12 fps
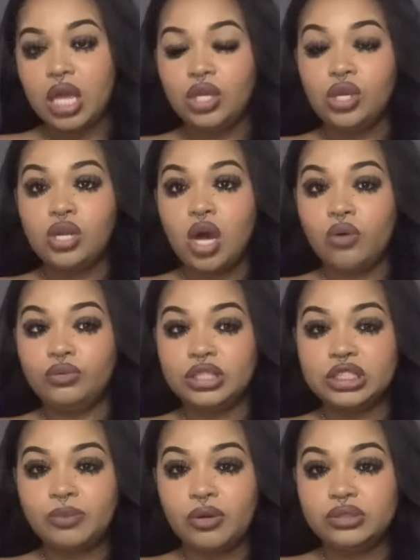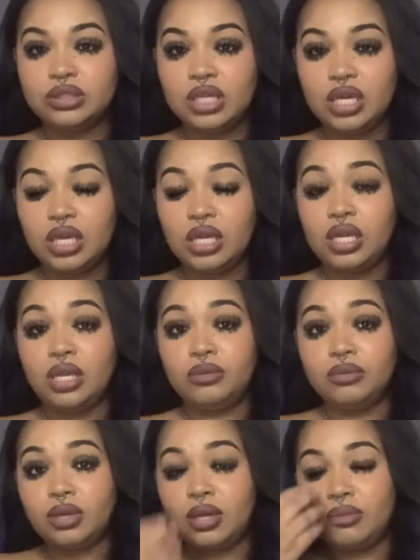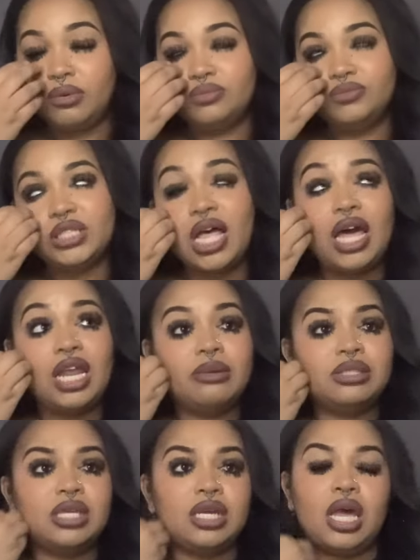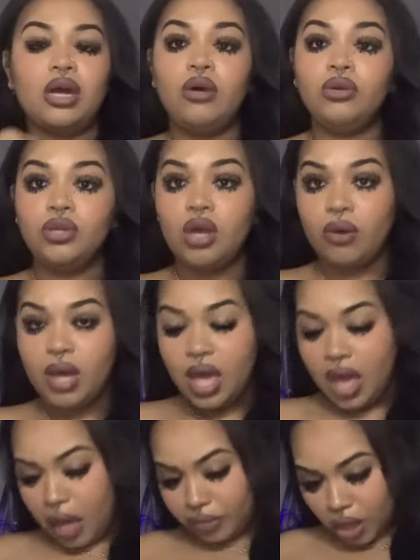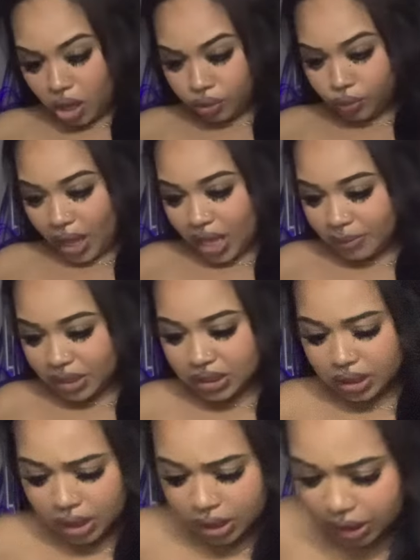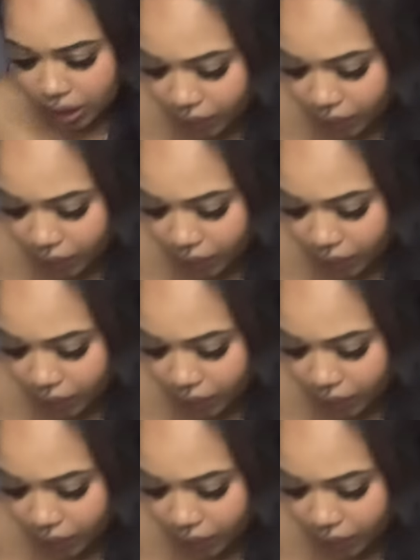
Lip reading: you know, this person... How do you saying, like, oh, you know, if they don't do A, B, C, and D,